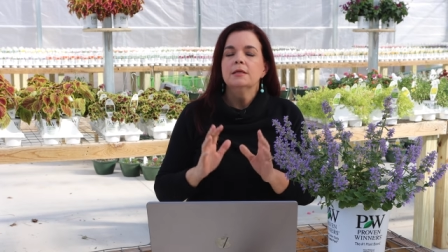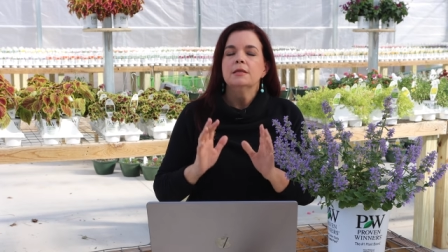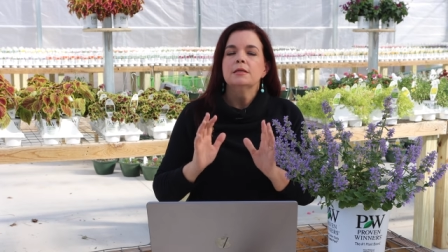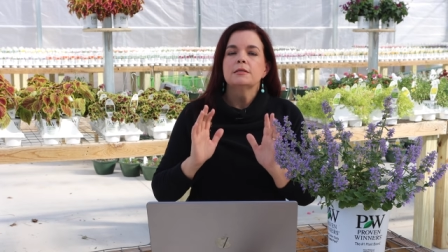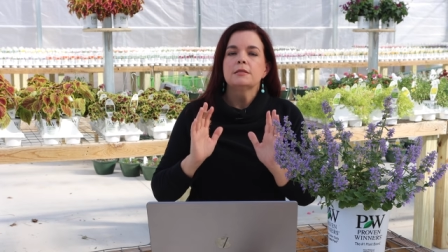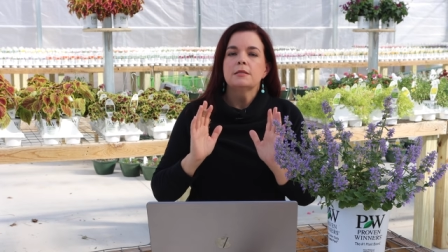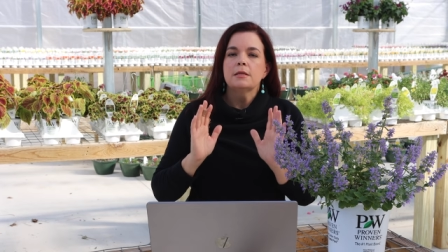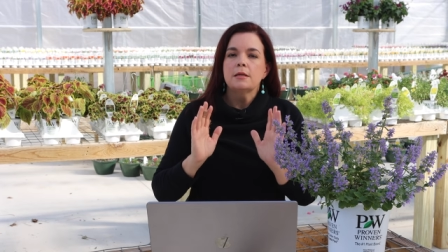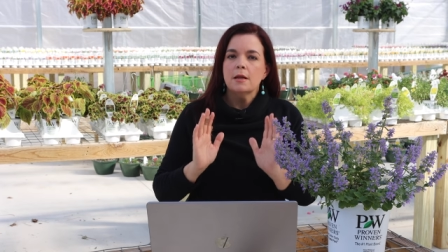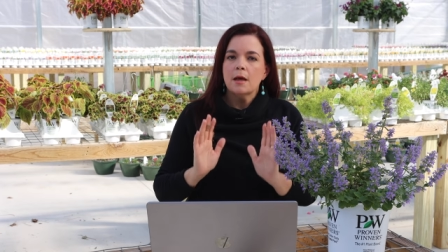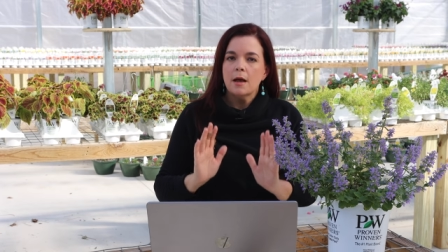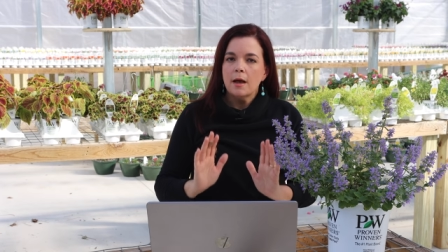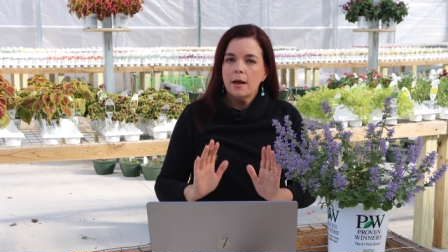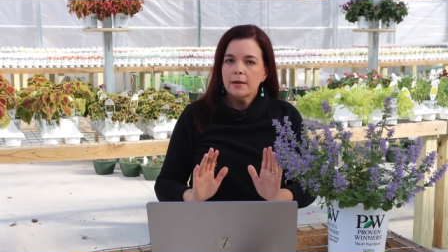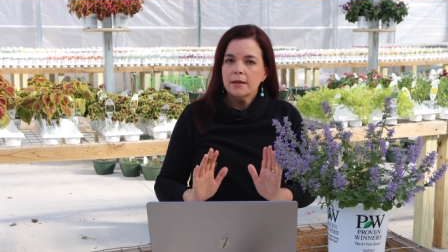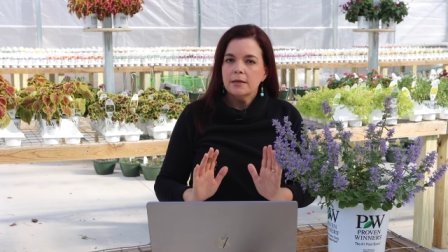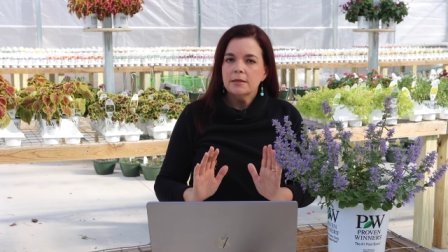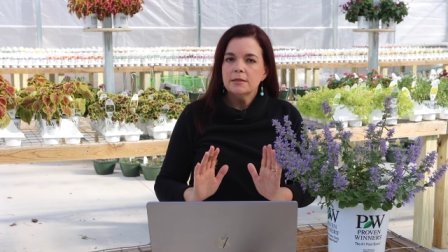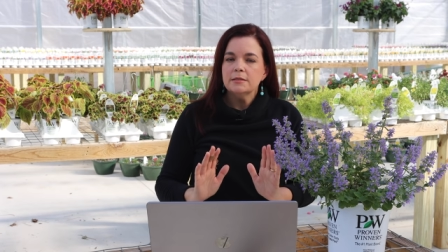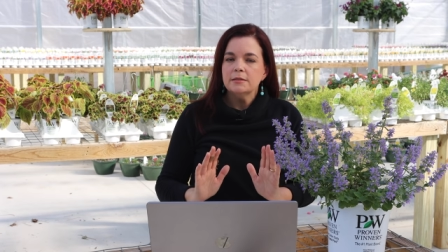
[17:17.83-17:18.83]
it's
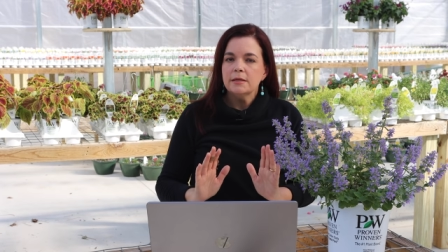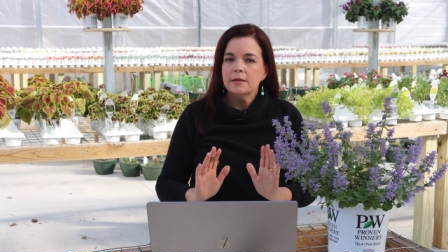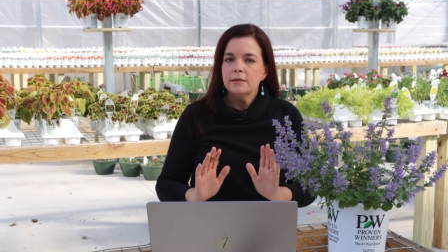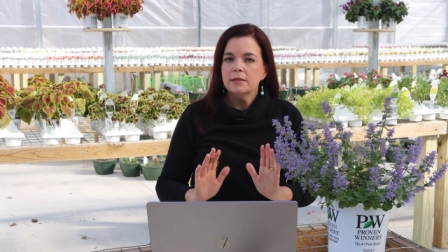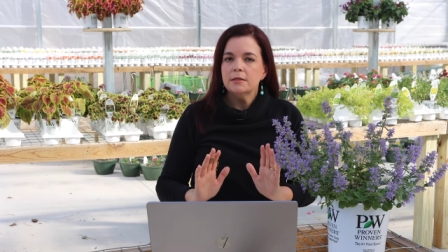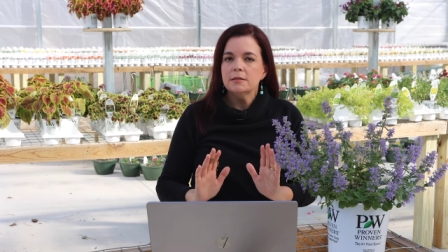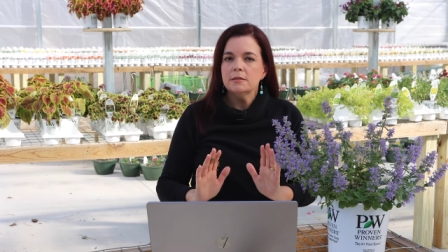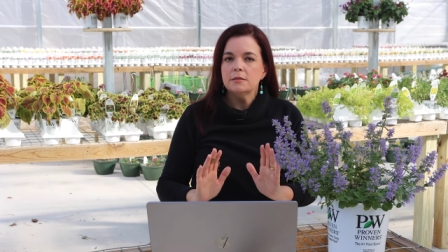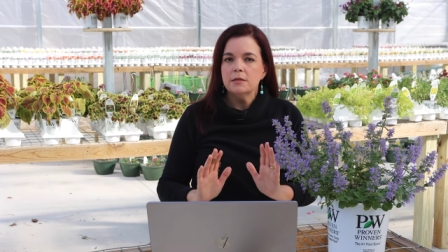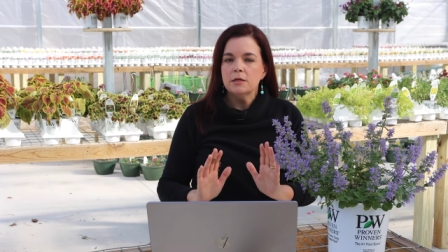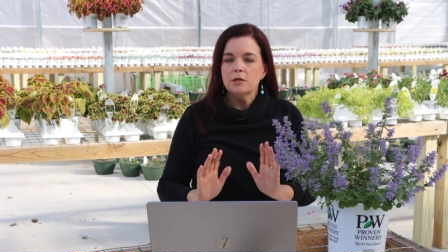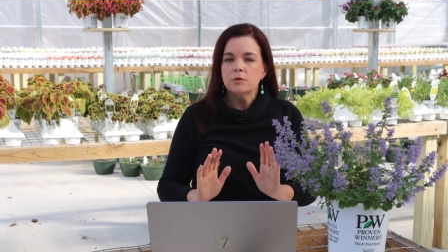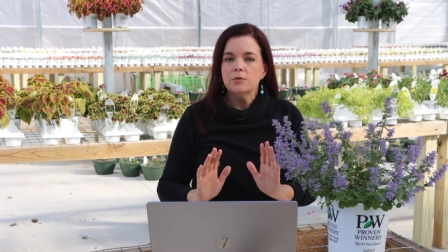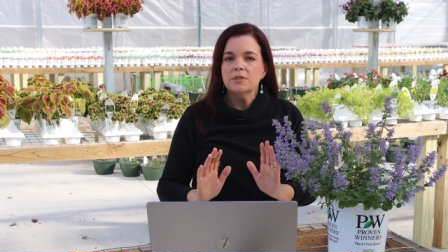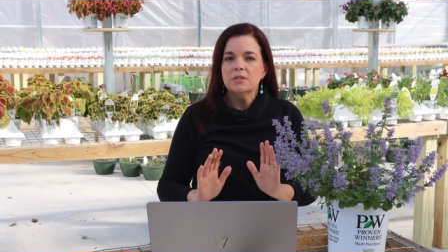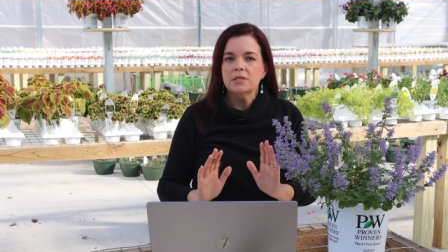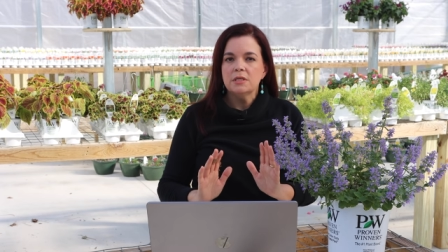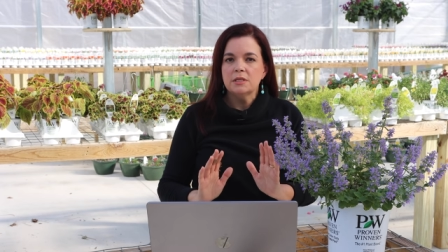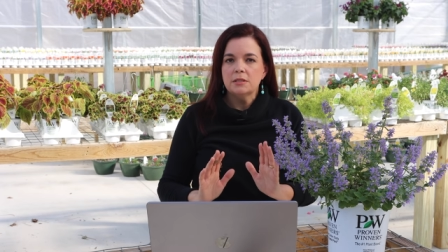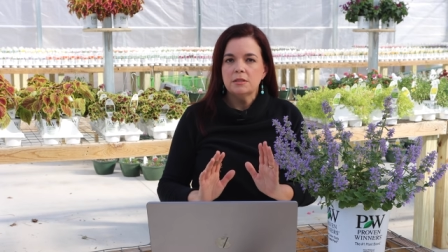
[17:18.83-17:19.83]
not going to say that it's deer
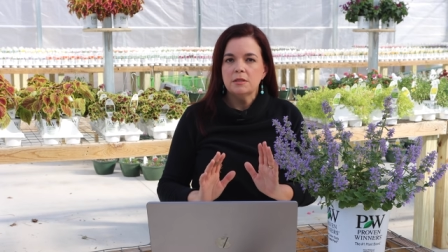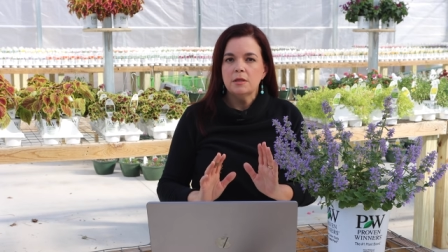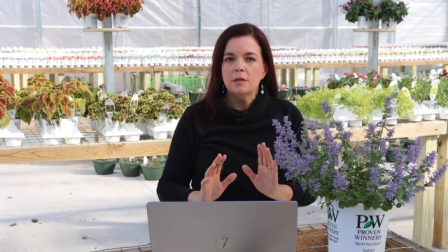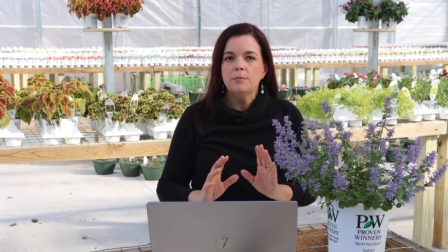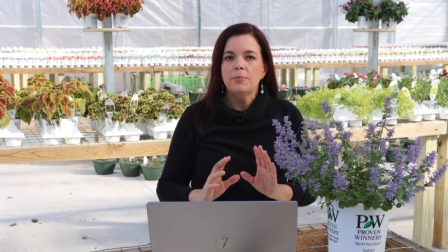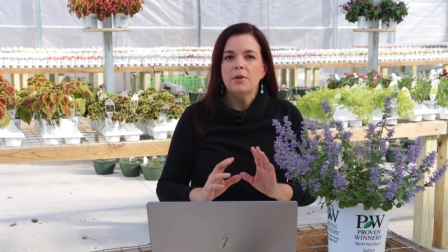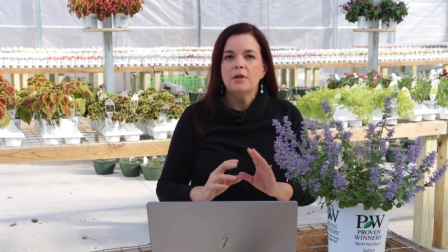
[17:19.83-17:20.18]
resistant,